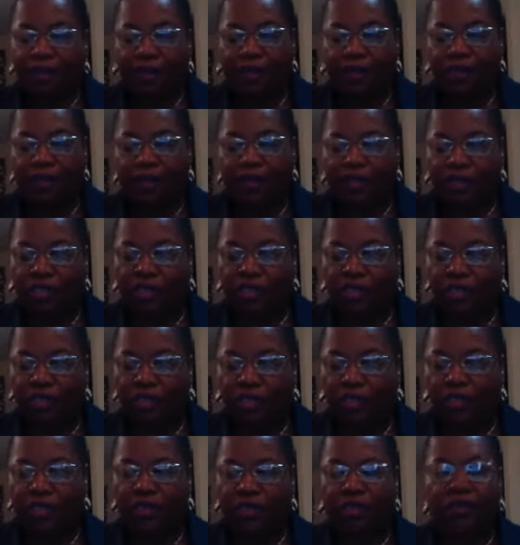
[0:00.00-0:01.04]
big
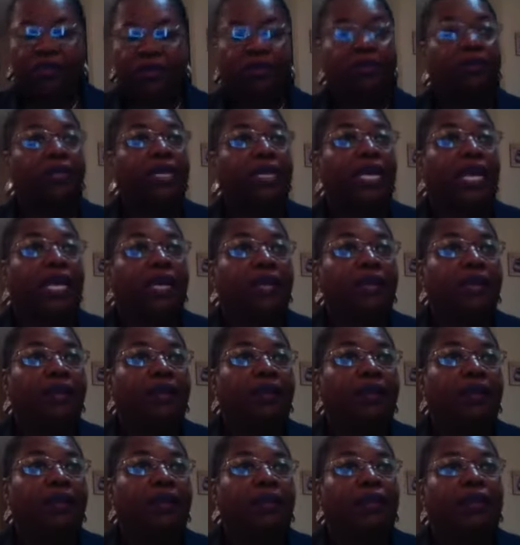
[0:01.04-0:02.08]
vision to create